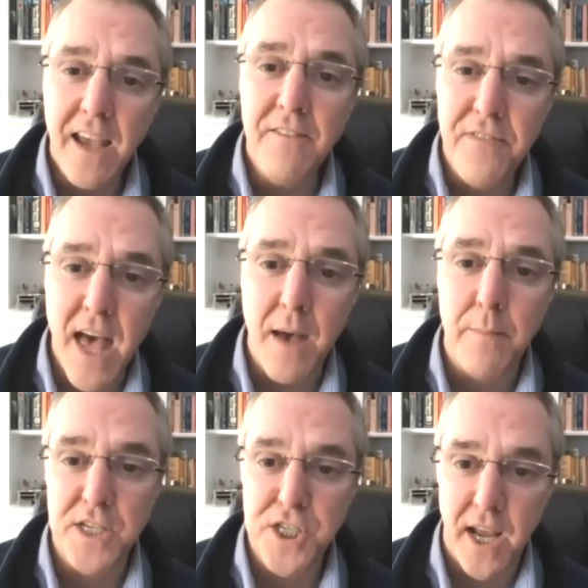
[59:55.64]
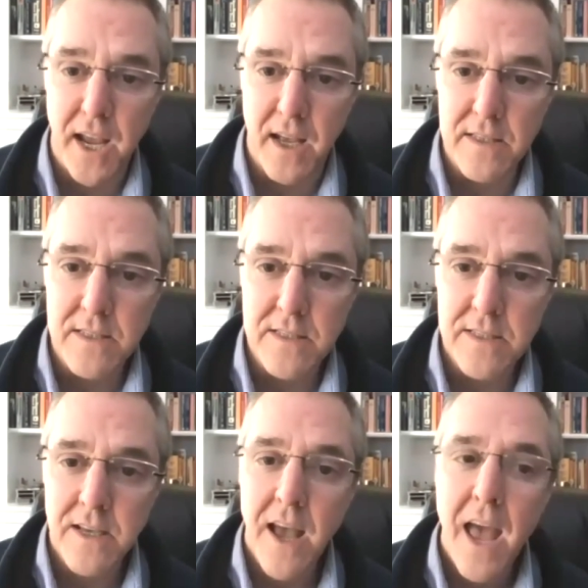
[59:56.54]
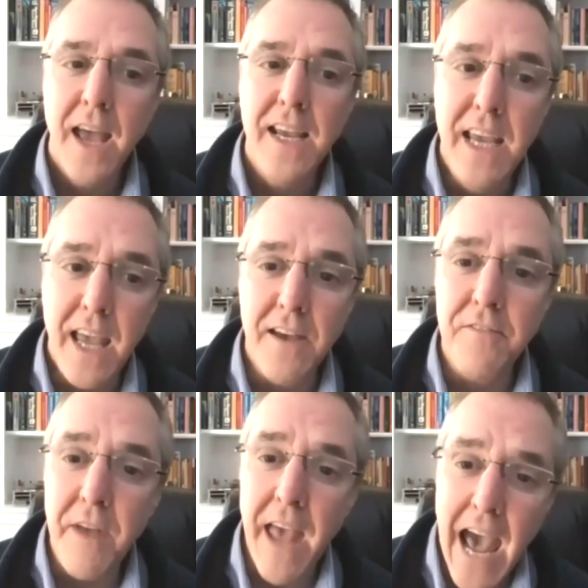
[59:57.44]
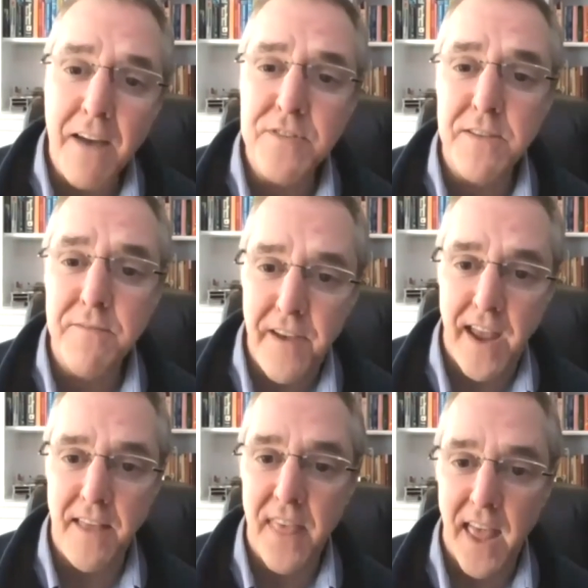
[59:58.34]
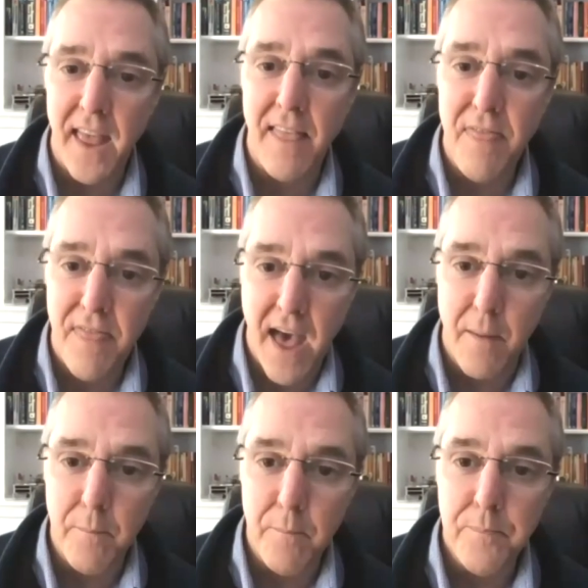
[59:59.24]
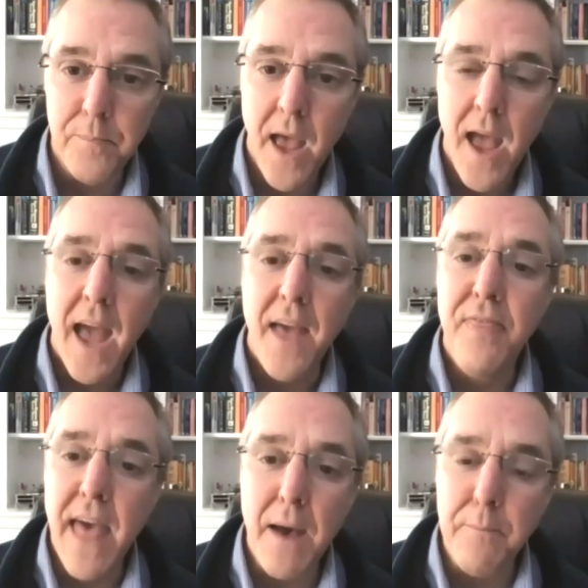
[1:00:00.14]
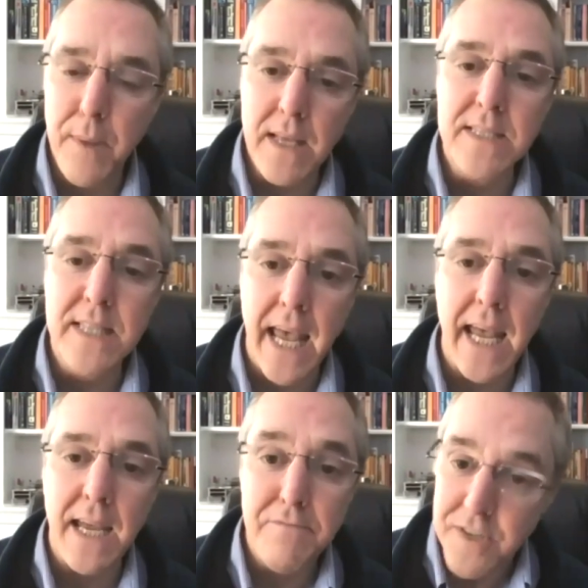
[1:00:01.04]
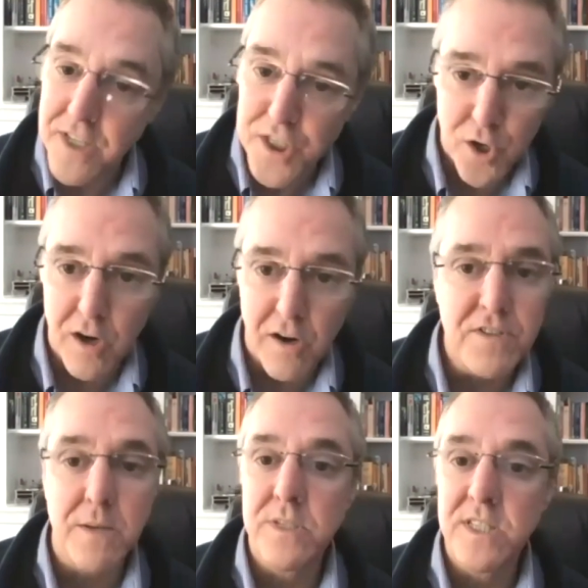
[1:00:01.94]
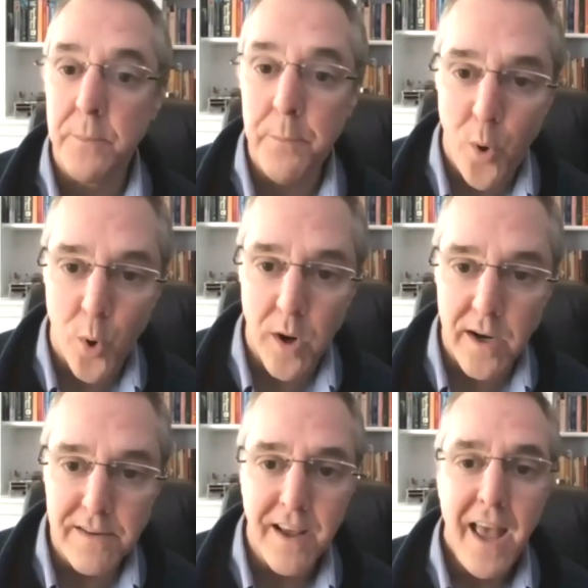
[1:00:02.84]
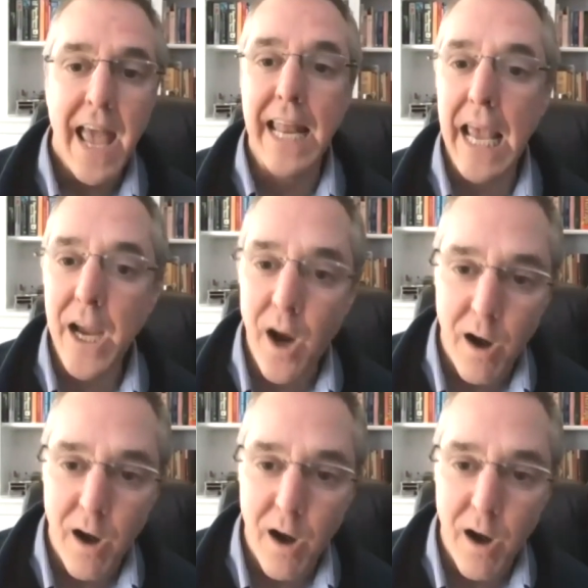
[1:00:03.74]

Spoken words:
Give them a chance. Have some faith in them. And that means they deserve some support and